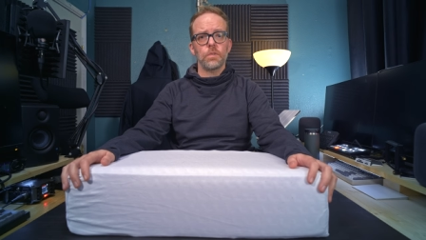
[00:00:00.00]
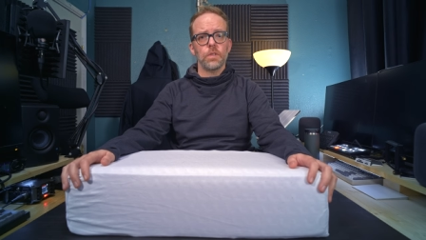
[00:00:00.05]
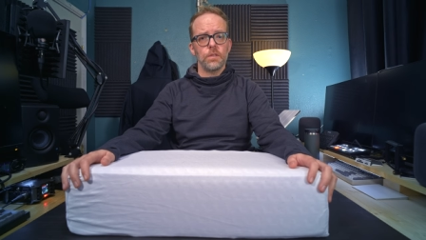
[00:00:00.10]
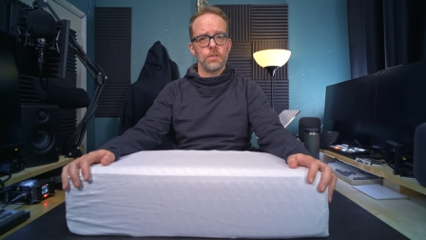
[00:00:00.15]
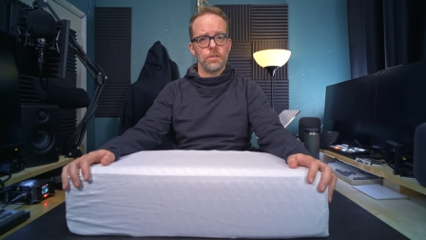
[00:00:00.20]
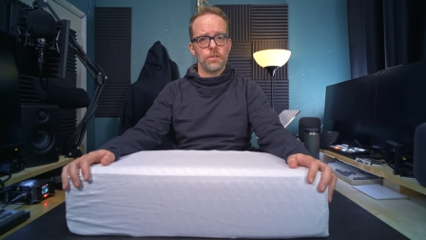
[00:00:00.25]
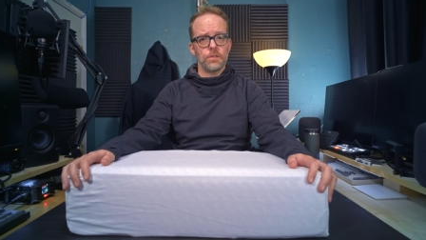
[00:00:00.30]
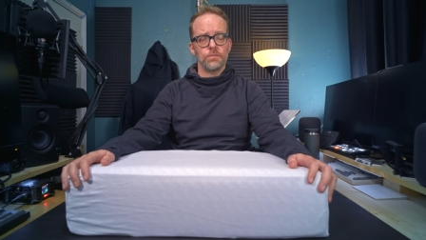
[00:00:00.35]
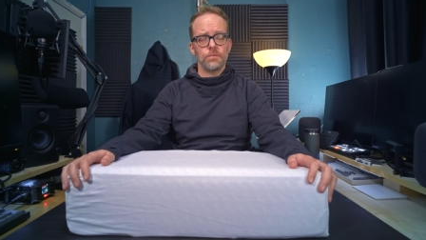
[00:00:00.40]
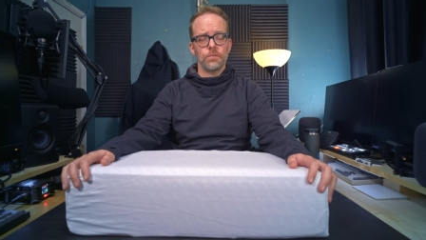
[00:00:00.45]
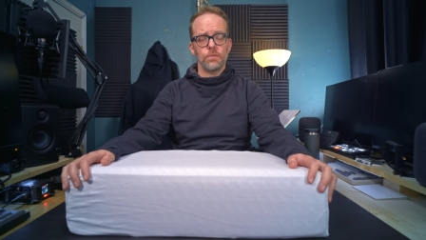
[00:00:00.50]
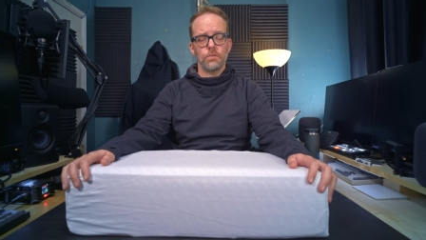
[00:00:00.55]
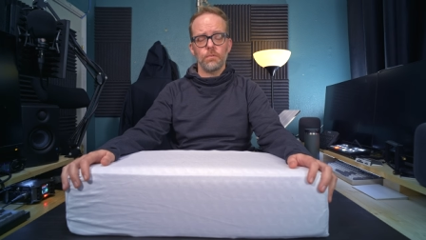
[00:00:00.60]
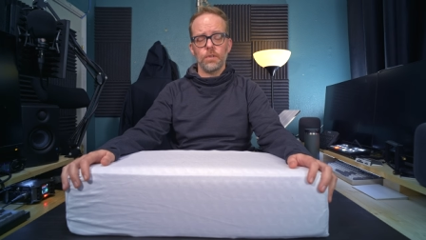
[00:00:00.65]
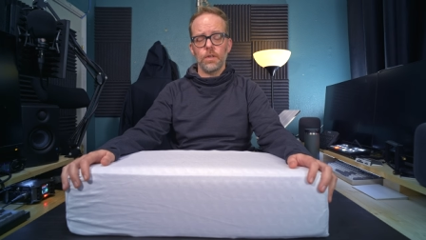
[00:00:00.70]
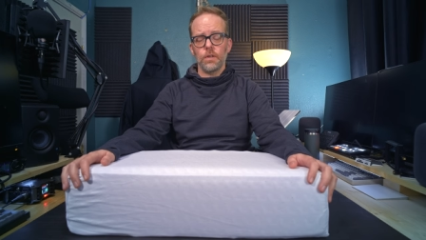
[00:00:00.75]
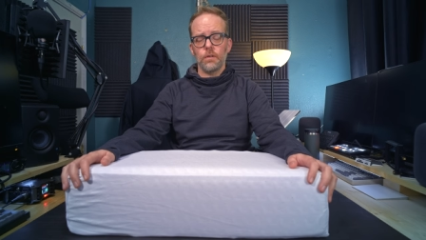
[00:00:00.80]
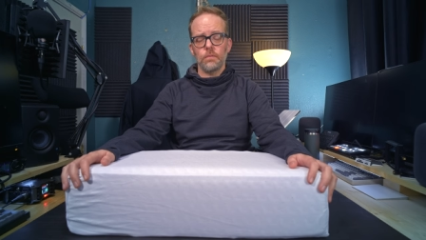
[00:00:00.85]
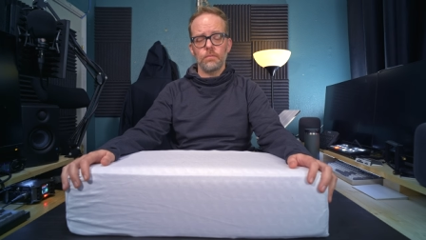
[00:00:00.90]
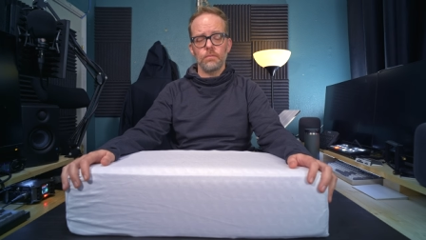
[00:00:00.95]
This is for
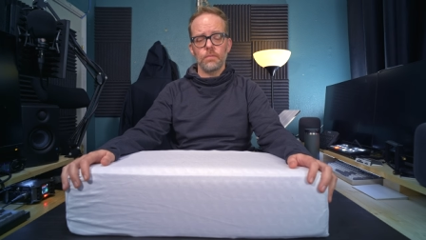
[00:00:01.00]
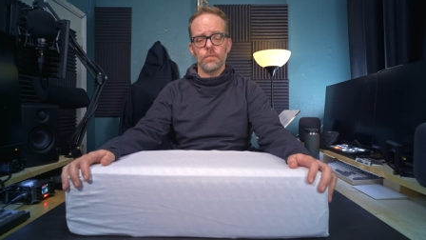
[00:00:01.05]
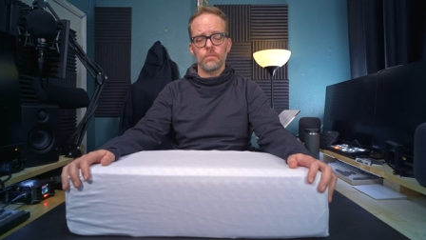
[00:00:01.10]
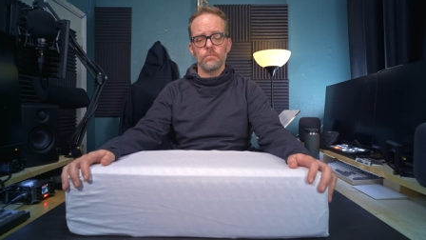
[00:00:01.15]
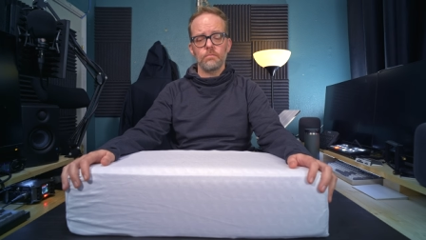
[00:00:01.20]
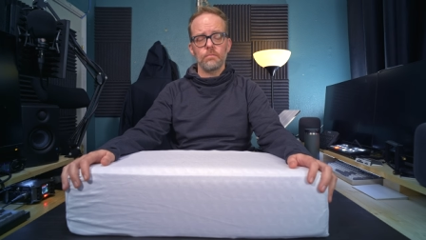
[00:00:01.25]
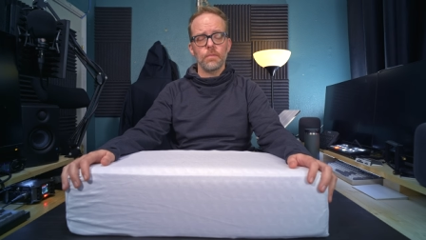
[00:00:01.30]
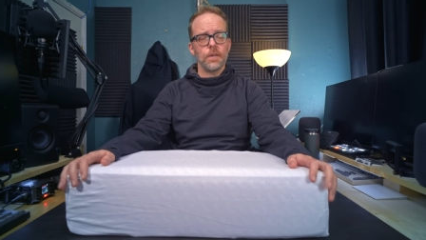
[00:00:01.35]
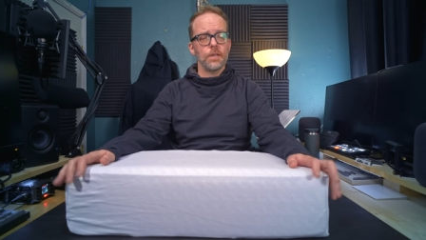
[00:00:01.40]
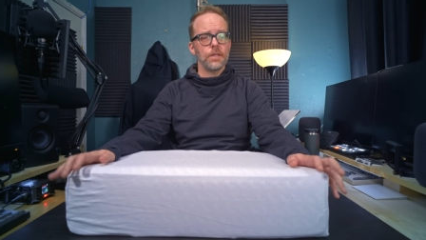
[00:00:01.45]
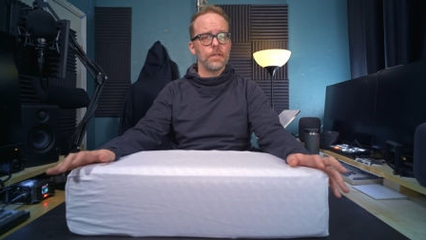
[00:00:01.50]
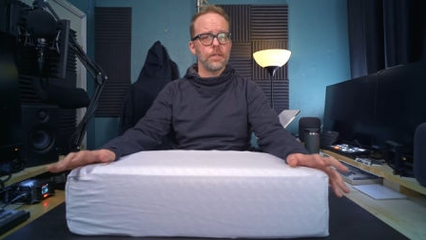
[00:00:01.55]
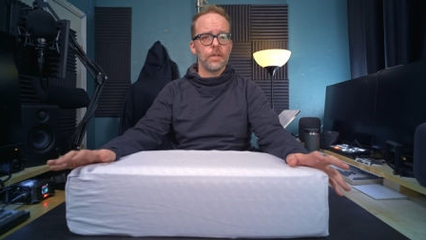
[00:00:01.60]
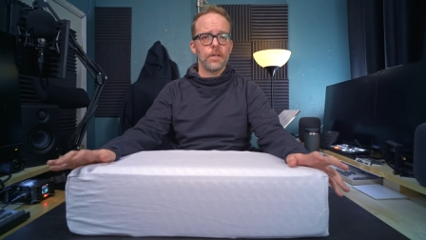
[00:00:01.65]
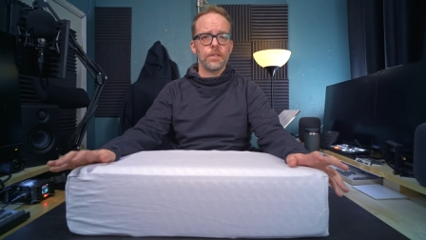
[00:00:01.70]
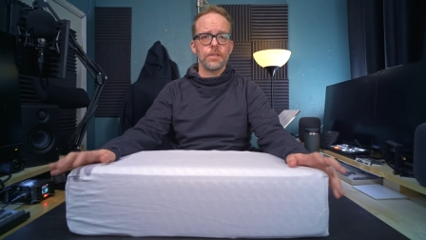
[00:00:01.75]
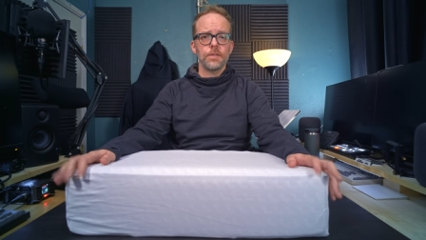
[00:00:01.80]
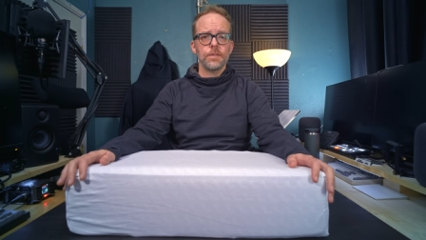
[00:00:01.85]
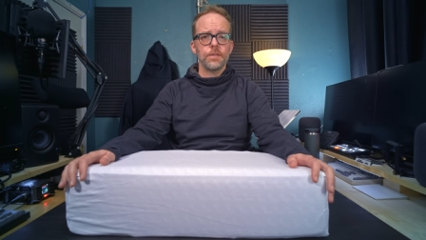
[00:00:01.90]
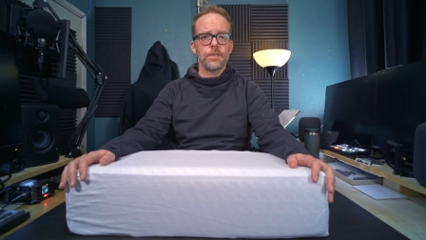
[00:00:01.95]
real. I did
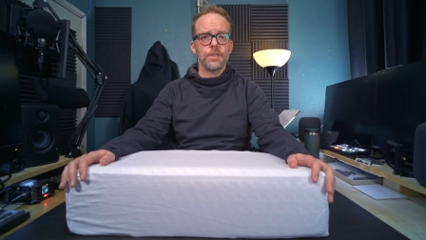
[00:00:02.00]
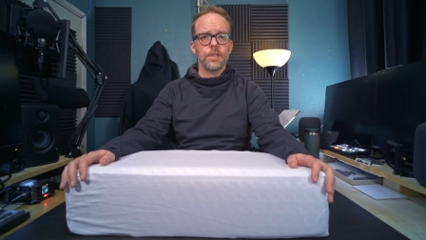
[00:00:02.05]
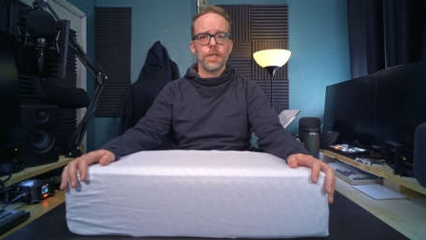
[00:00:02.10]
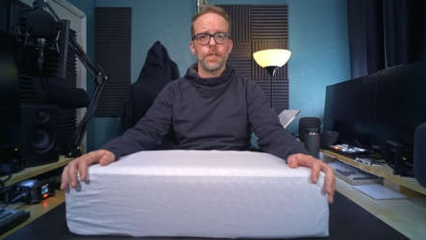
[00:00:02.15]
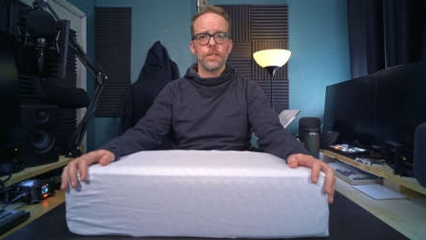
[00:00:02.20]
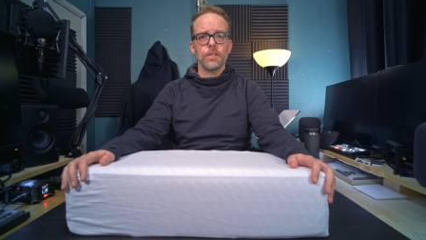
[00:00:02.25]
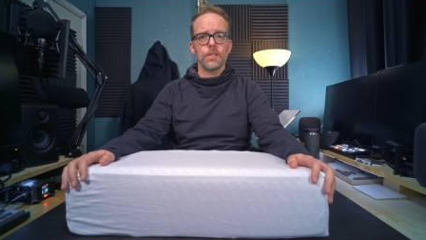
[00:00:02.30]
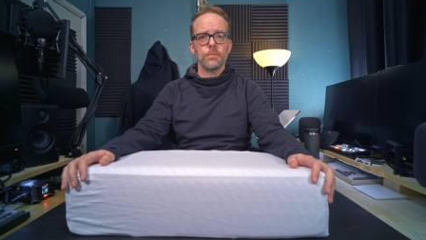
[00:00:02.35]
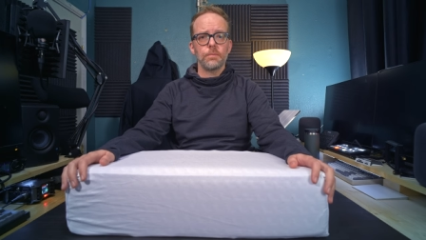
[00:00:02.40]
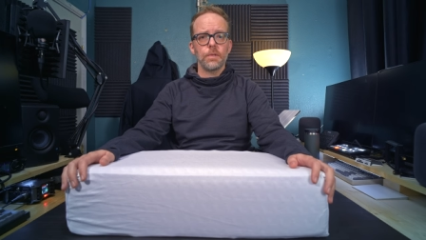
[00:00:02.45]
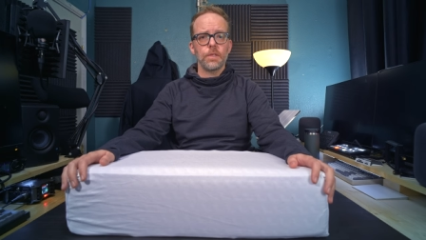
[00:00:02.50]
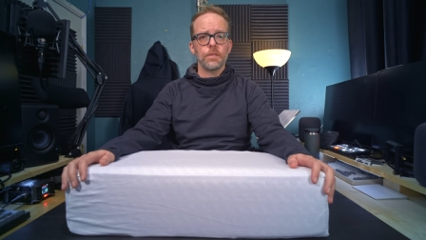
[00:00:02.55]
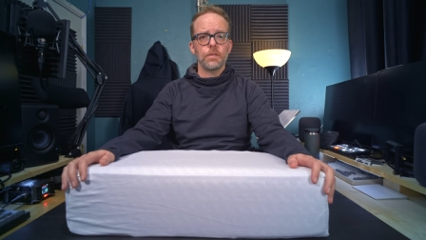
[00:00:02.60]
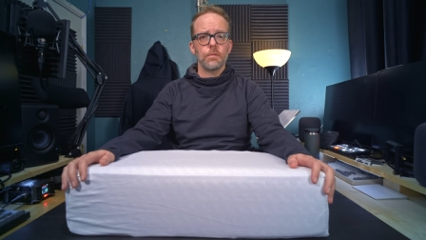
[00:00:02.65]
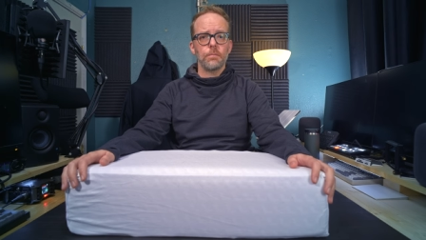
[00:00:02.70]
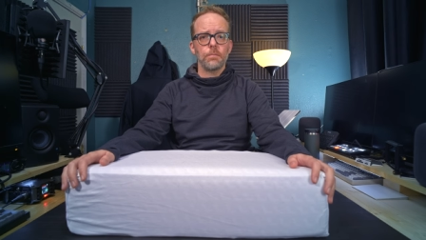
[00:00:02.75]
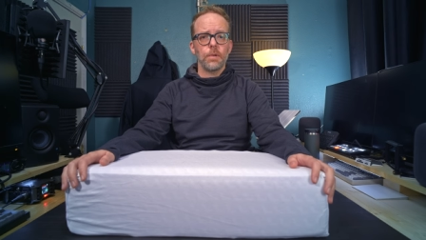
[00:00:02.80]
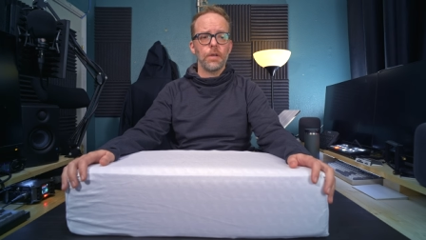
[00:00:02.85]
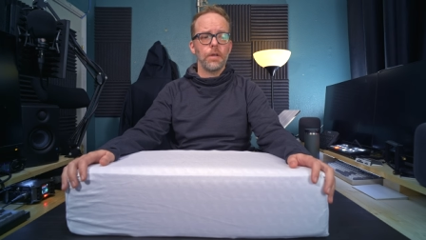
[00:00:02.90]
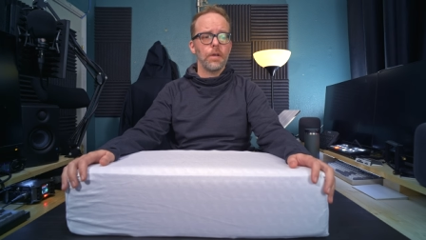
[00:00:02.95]
not just change and mess
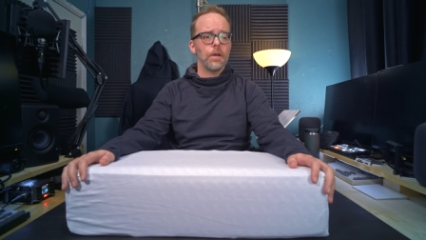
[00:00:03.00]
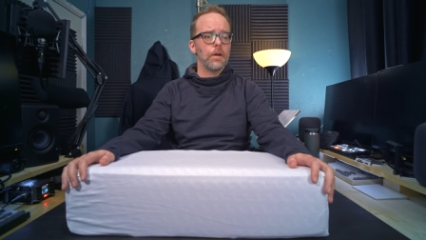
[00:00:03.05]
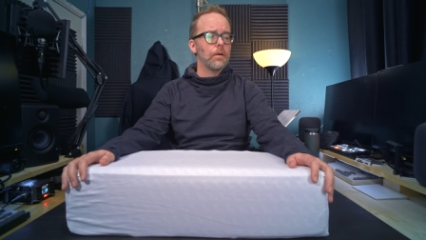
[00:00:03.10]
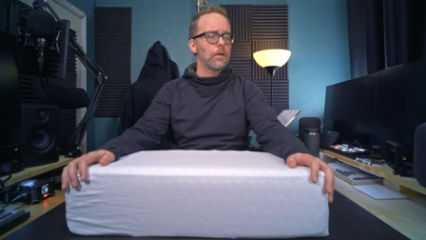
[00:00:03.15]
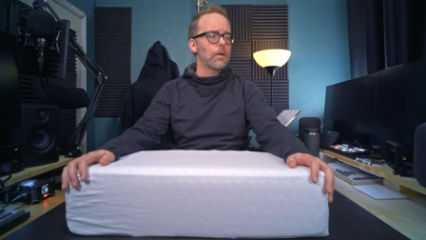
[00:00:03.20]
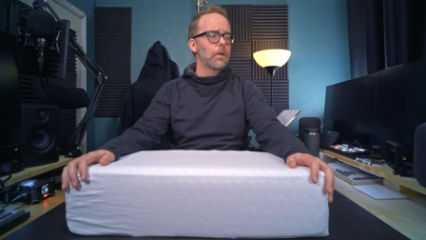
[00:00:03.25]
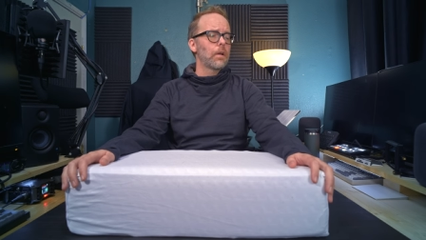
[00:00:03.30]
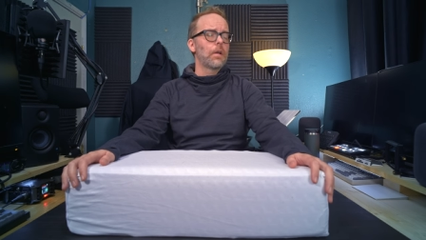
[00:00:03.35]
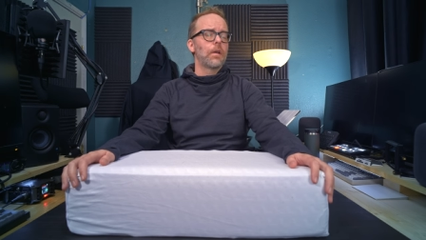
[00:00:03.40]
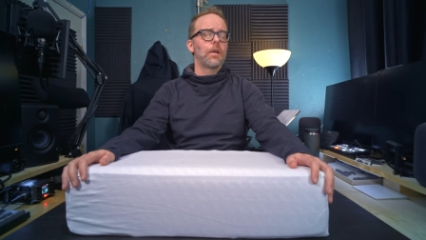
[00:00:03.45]
up my hair.